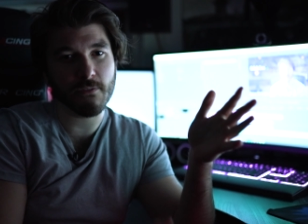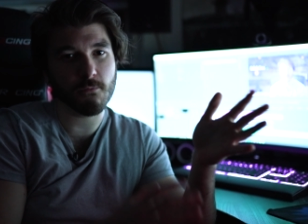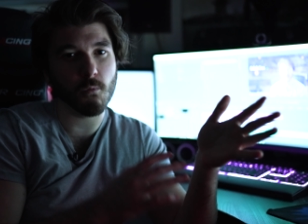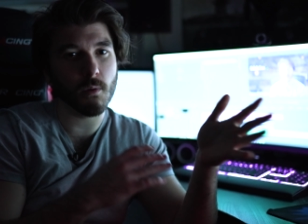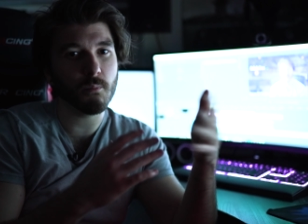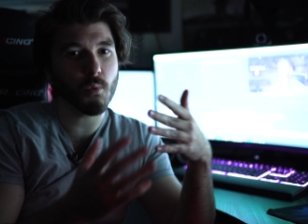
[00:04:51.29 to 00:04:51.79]

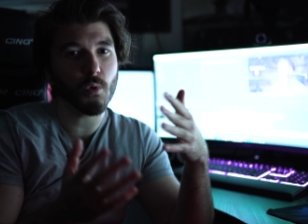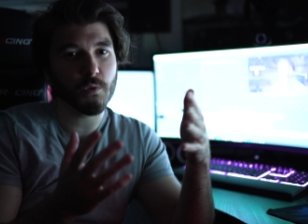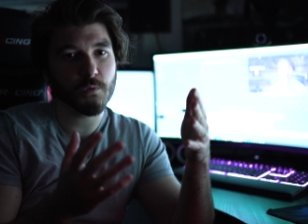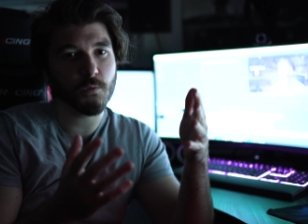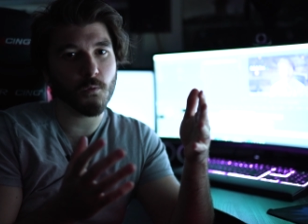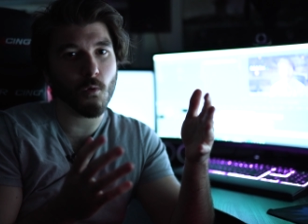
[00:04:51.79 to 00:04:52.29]

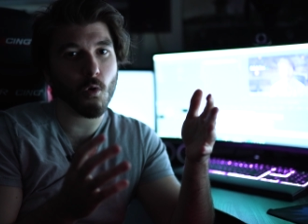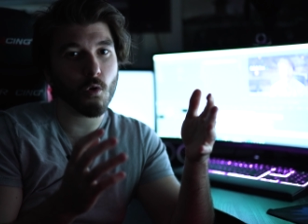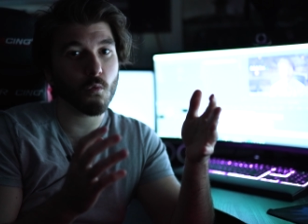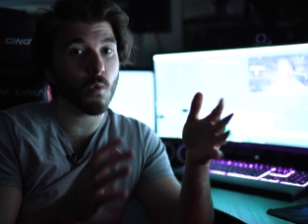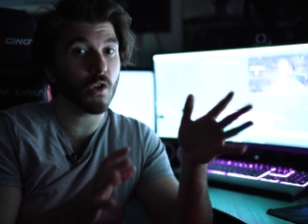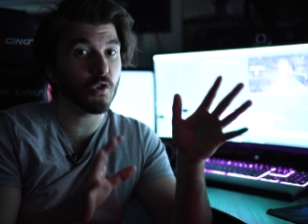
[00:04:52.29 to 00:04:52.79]

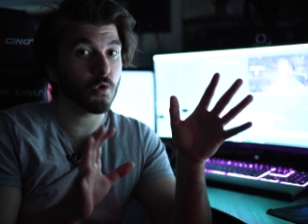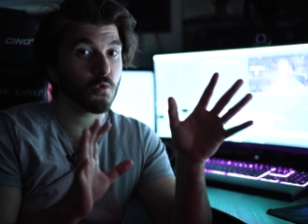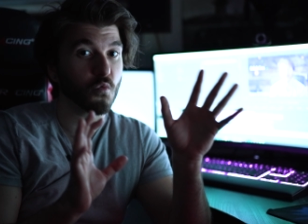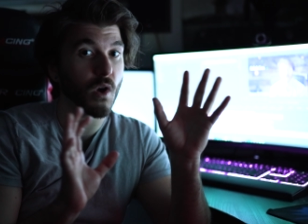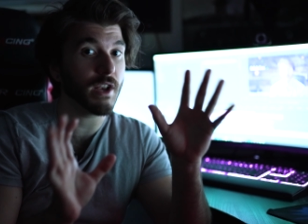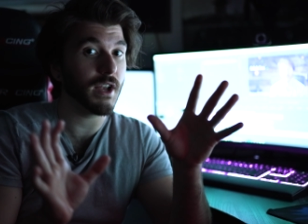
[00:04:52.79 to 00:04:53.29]
f1.4 while you're
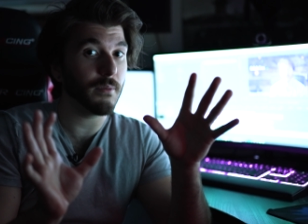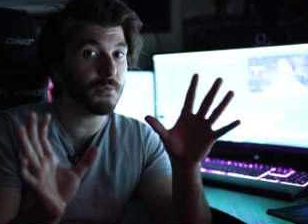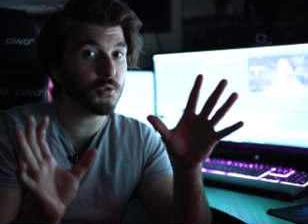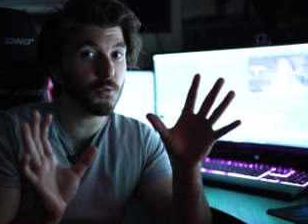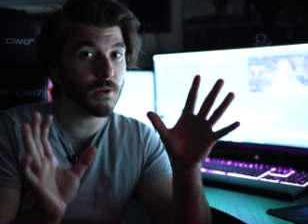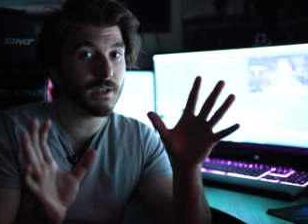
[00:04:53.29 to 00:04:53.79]
right up
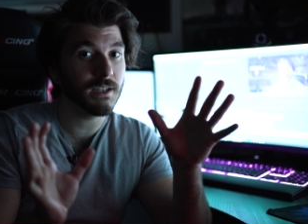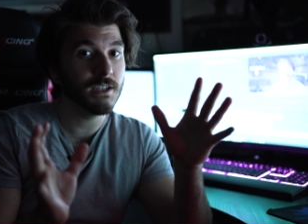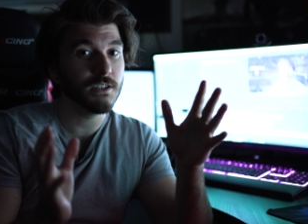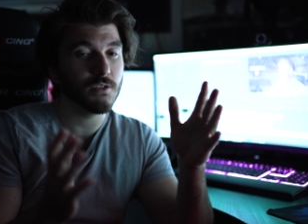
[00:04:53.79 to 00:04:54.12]
to it,